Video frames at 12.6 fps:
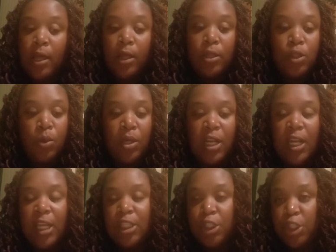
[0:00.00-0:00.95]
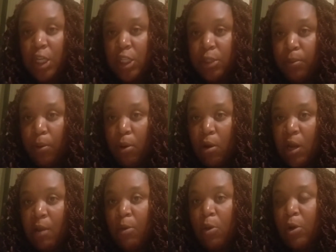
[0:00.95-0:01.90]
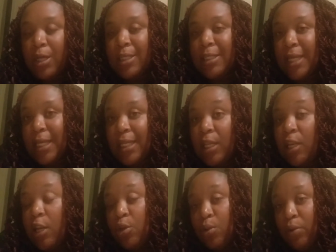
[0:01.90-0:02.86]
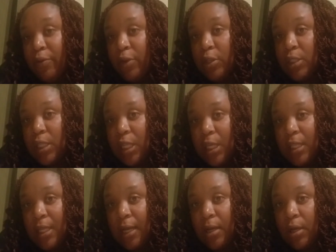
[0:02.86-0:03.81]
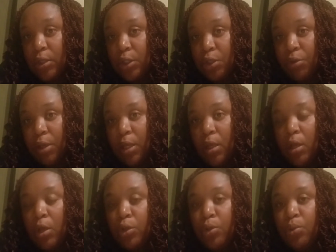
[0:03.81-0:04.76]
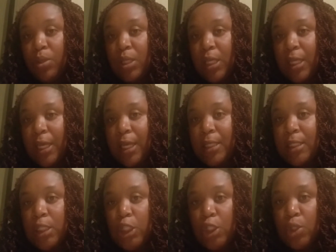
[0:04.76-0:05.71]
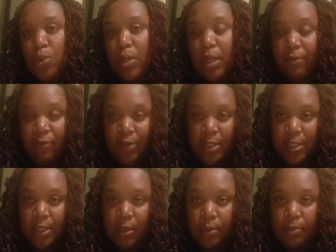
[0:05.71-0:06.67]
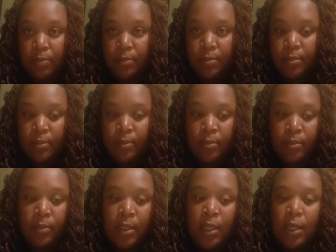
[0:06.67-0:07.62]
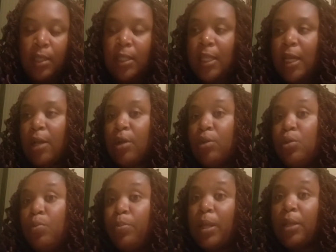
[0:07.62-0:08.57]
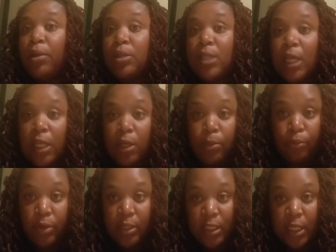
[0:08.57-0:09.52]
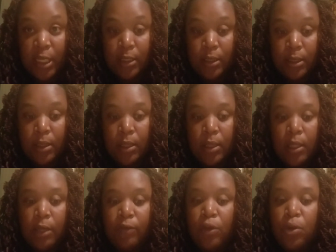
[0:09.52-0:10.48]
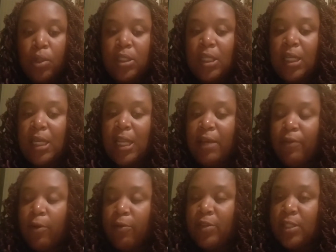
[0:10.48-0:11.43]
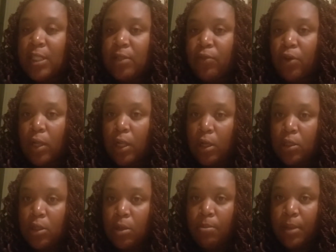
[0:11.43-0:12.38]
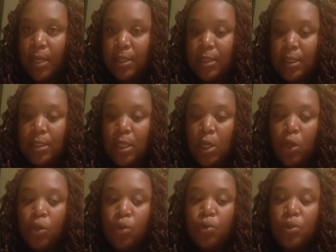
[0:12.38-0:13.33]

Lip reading: Doing an exchange program or attending a university in that country, you need a student visa. Now you plan on taking up residence. If you're going to live overseas for a long-term basis, you